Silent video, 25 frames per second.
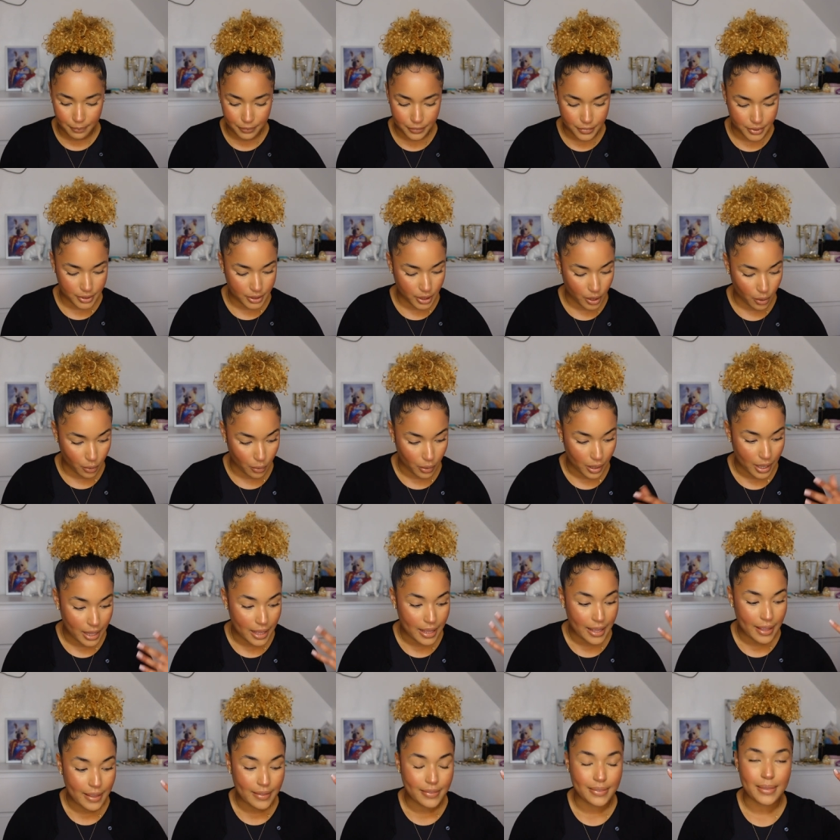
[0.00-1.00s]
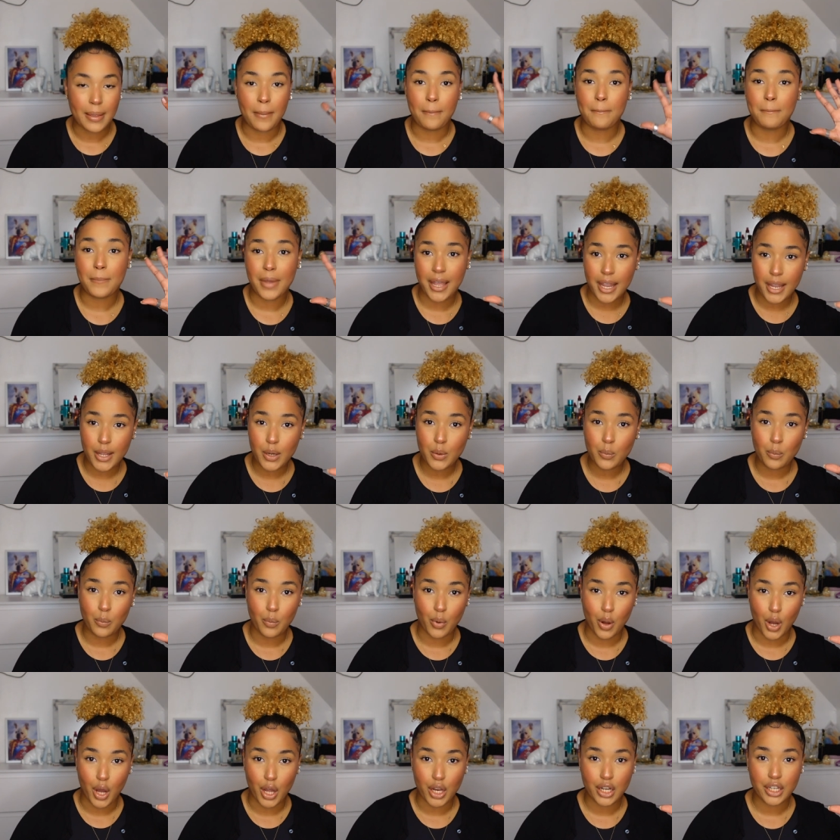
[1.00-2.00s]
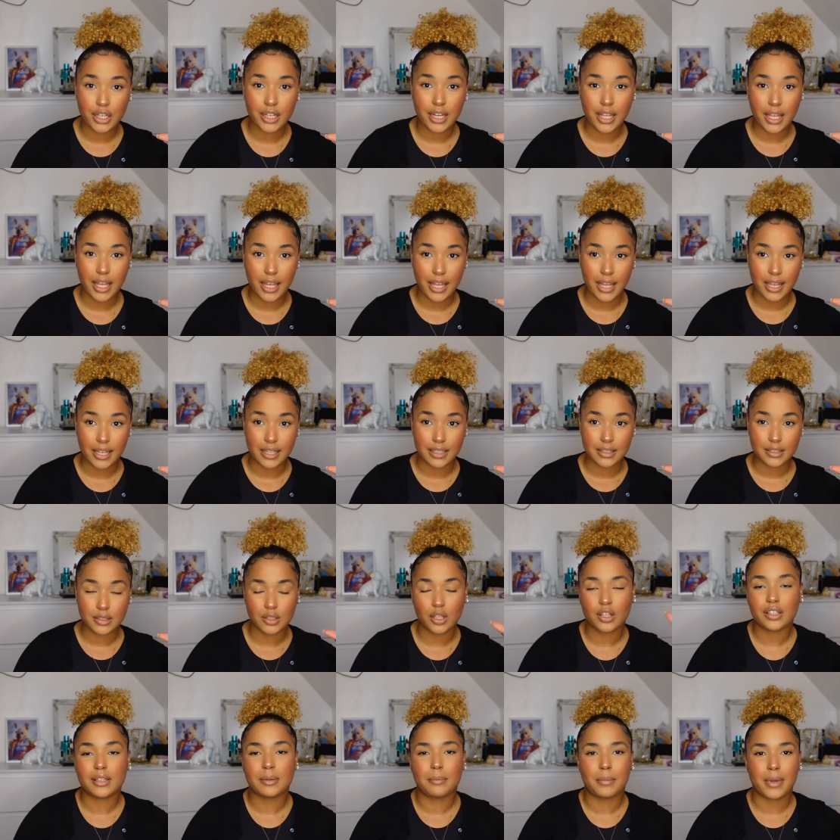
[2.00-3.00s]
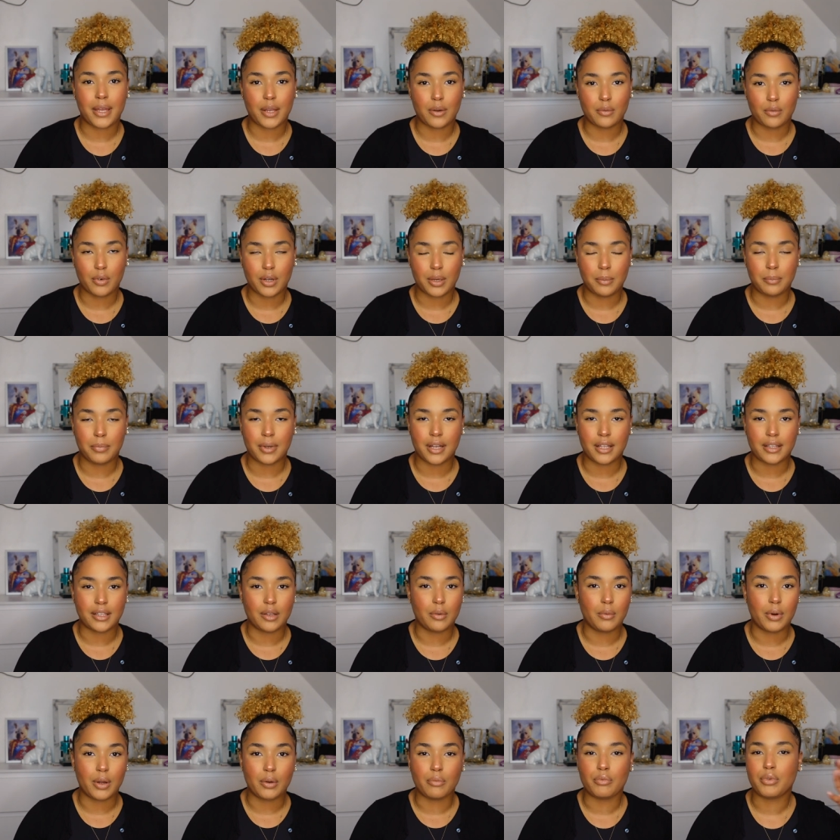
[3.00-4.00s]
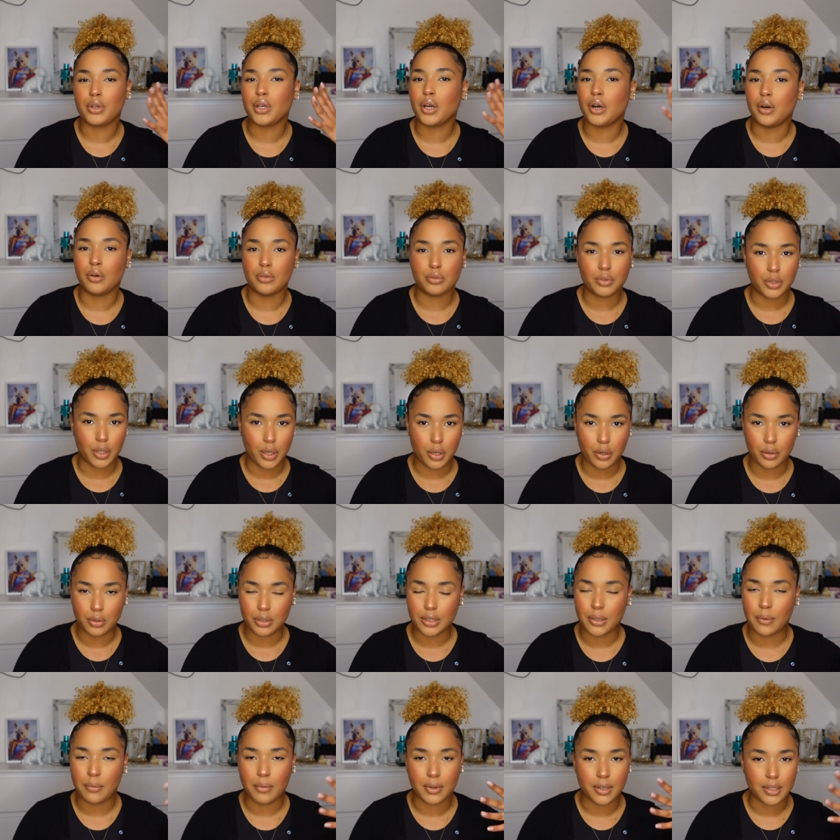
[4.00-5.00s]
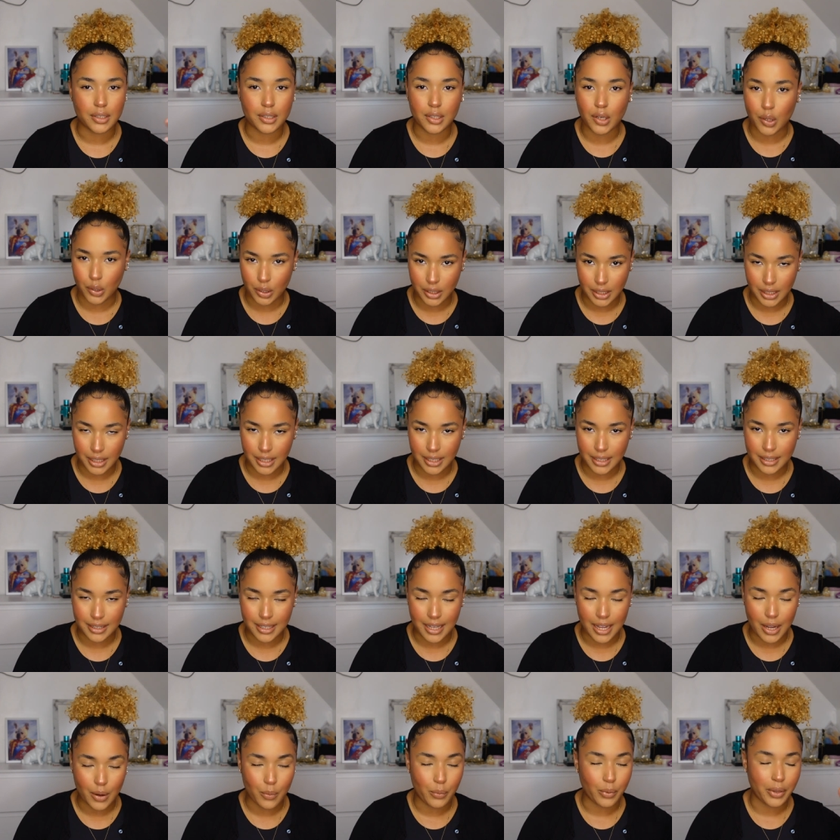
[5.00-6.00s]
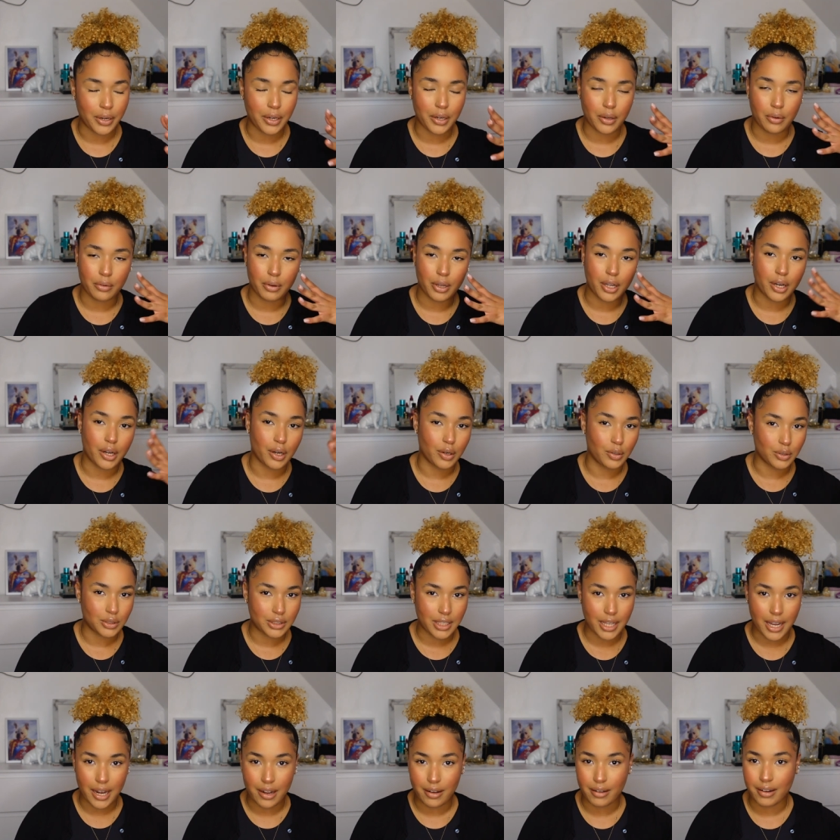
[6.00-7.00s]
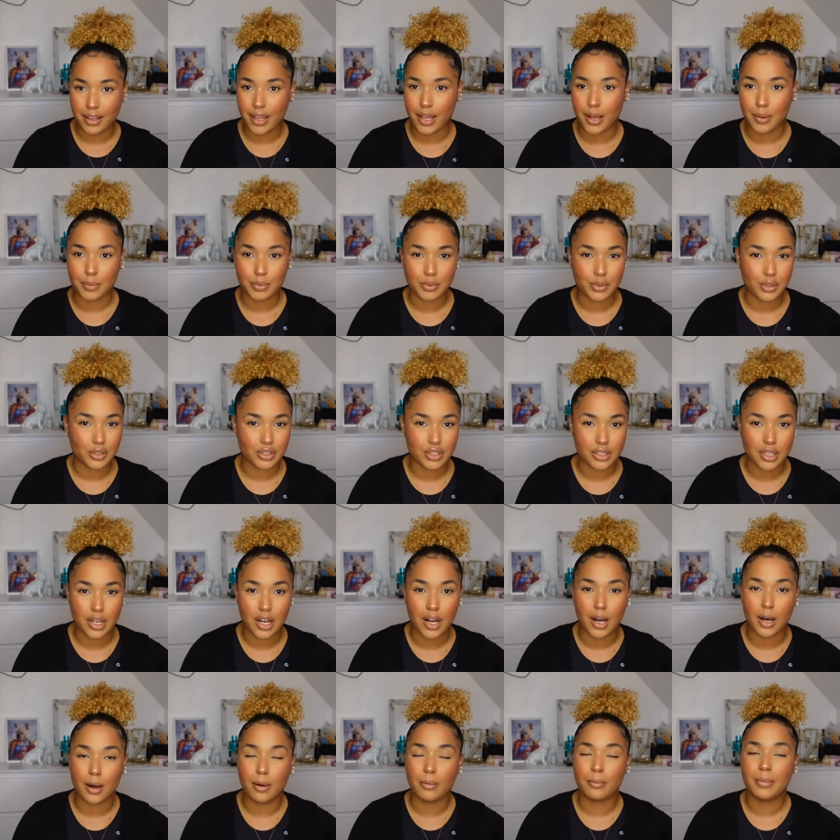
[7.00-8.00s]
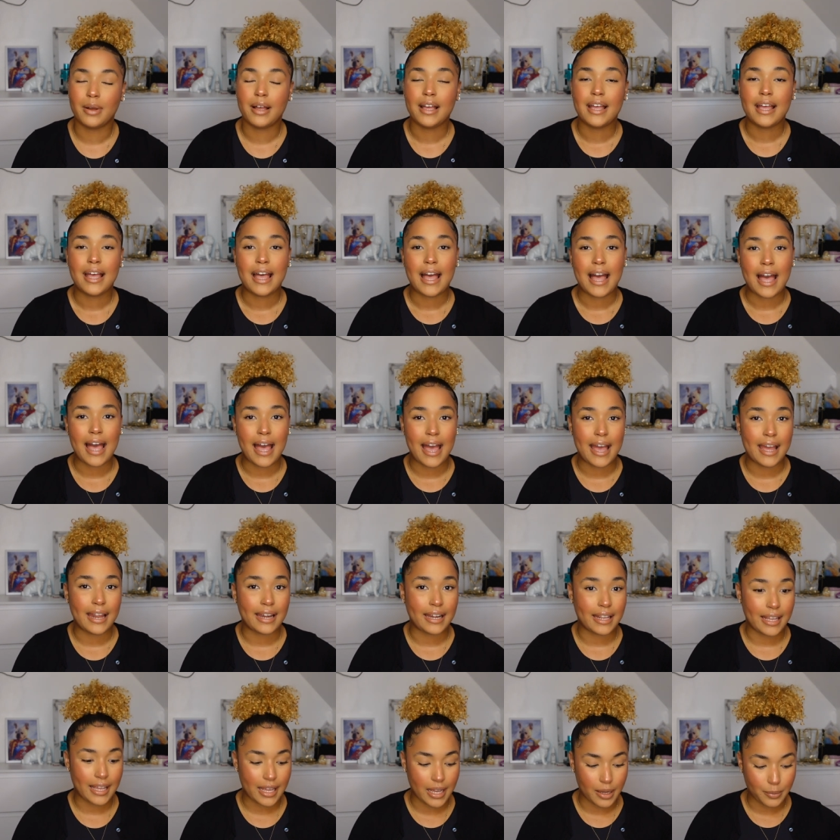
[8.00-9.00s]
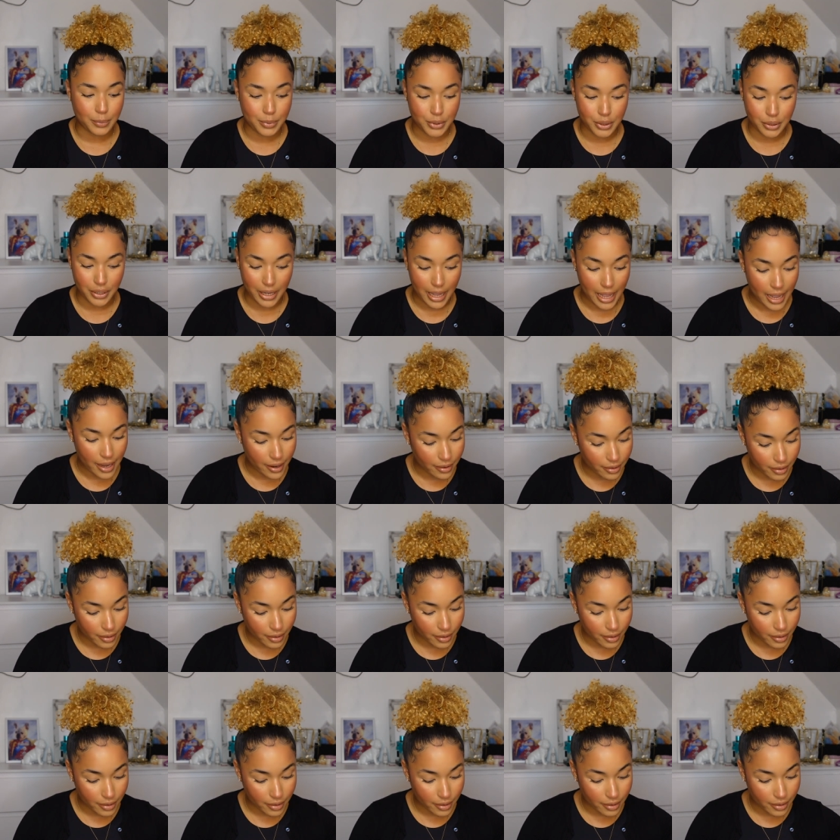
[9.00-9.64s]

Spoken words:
so the main one is, not the main one, but the one we all know, the one and only, that we know it grows hair, it helps your scalp, and it helps your hair